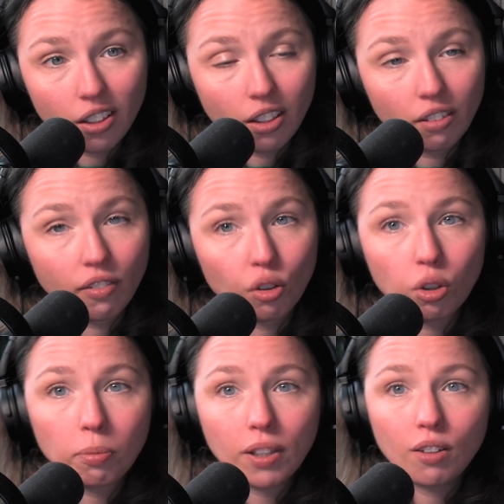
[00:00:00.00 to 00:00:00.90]

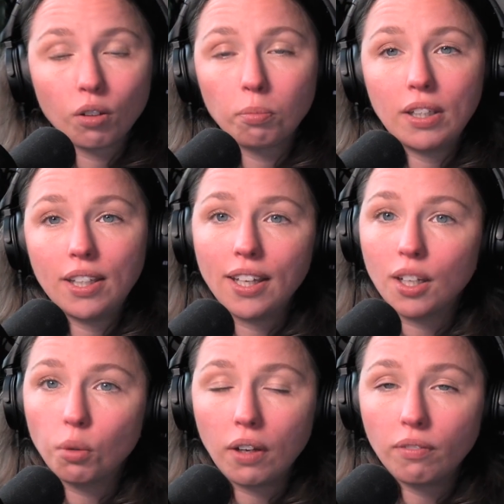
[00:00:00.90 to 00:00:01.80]
irrevocably or be
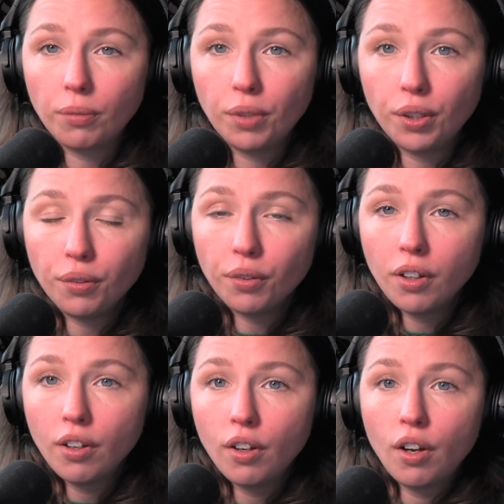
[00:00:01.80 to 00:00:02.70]
taken away from you.
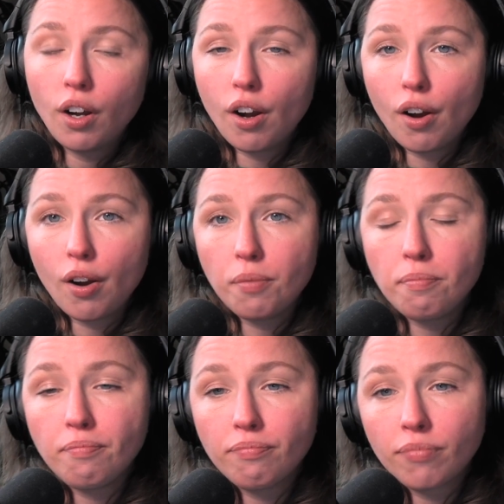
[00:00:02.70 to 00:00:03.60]
Mm.
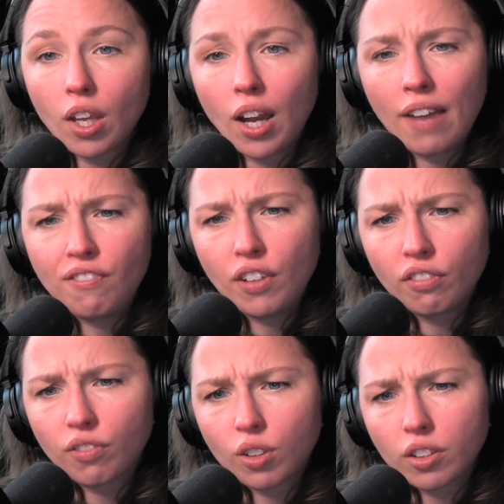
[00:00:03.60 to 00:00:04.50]
Um, I
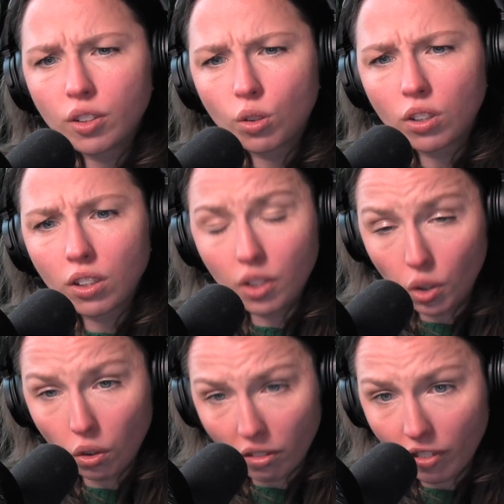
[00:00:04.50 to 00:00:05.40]
feel for your
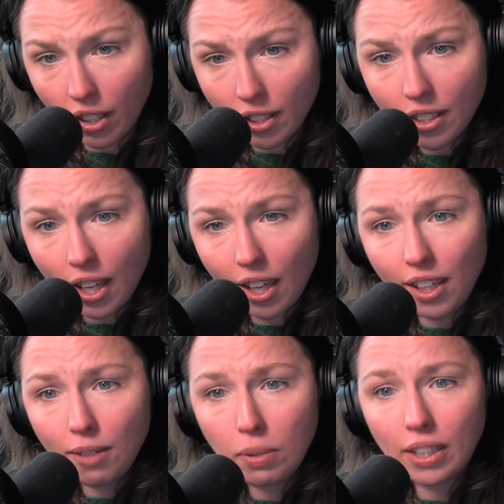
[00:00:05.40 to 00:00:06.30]
your friend
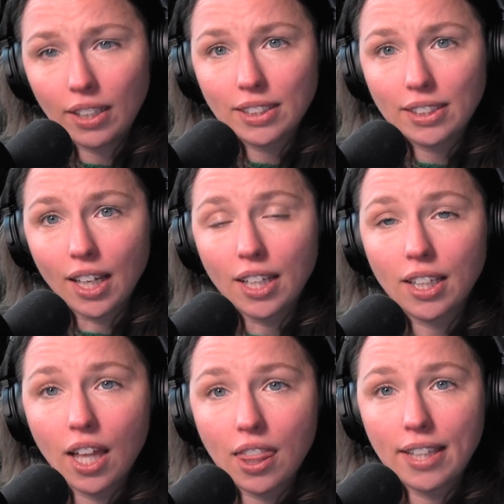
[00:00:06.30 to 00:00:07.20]
A because
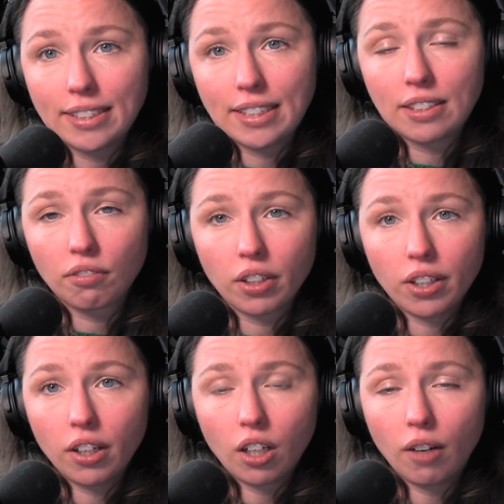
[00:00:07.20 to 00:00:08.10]
like this is a
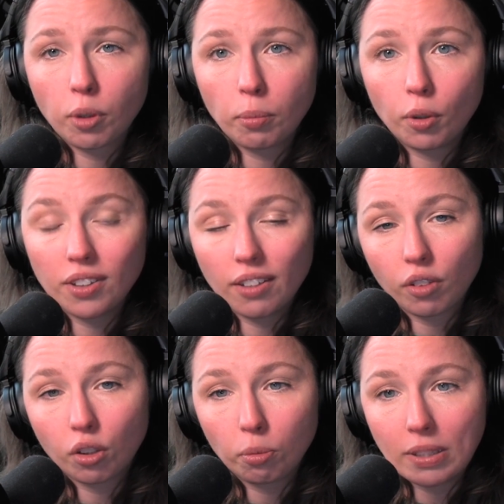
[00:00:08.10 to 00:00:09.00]
really uncomfortable,
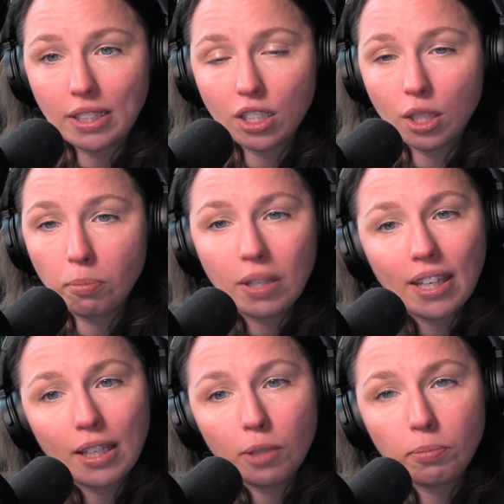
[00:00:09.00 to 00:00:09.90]
difficult position to
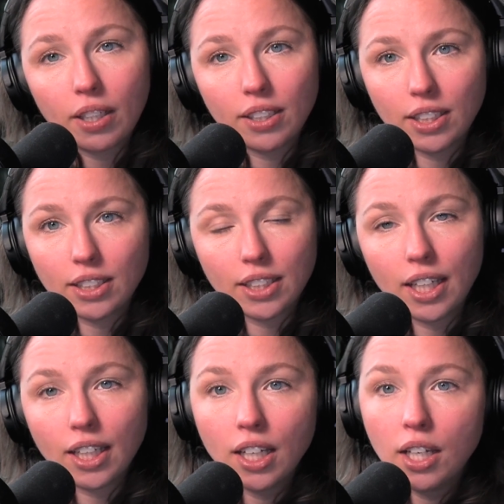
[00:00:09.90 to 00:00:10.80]
be in because it's
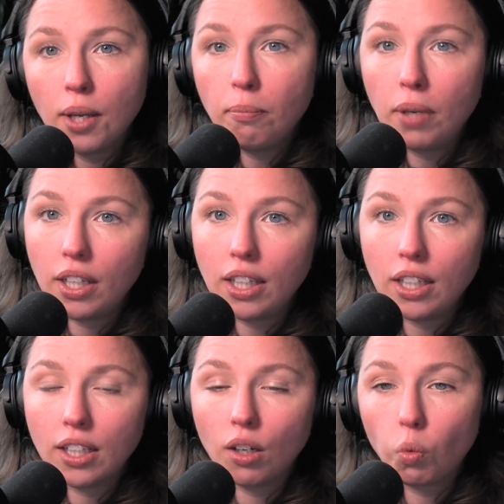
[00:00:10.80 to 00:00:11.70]
like
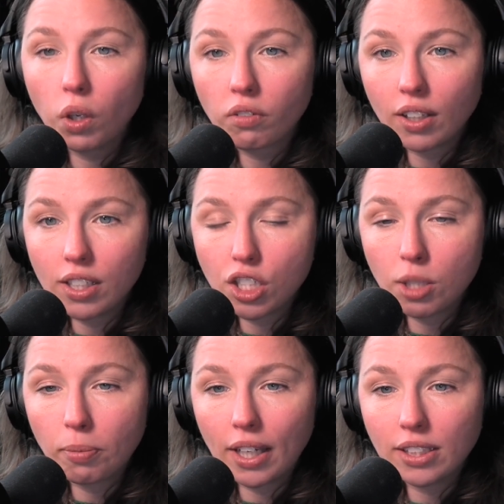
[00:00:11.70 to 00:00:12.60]
pitting one
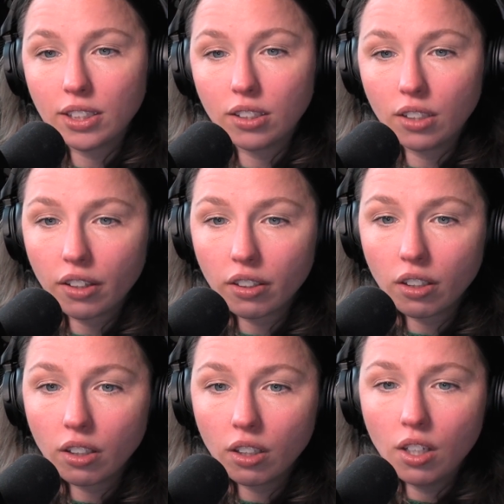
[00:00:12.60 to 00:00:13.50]
relationship against
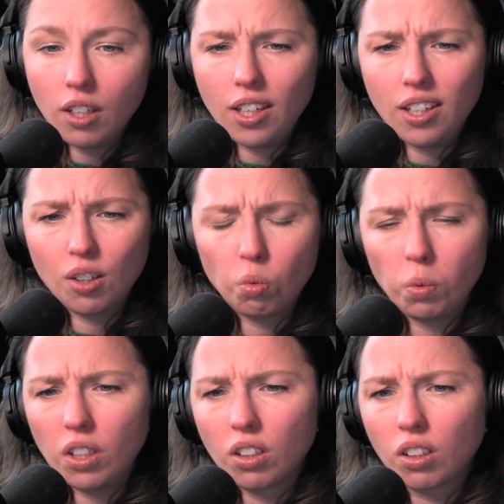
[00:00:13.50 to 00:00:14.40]
another in a
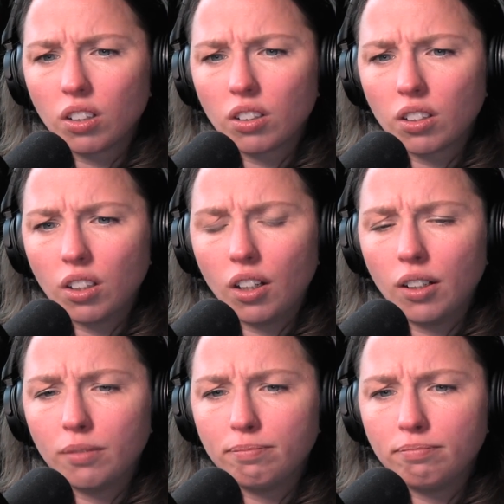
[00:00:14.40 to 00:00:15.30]
weird
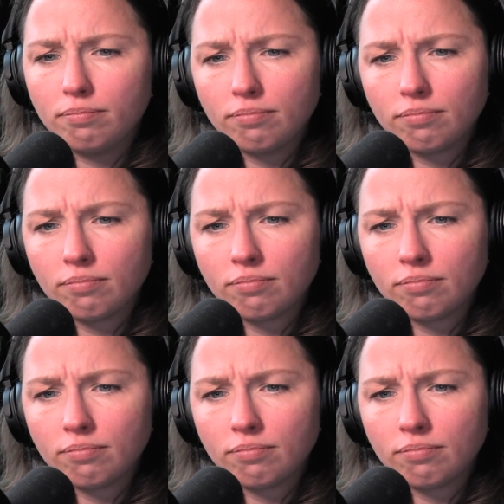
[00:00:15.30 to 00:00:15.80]
um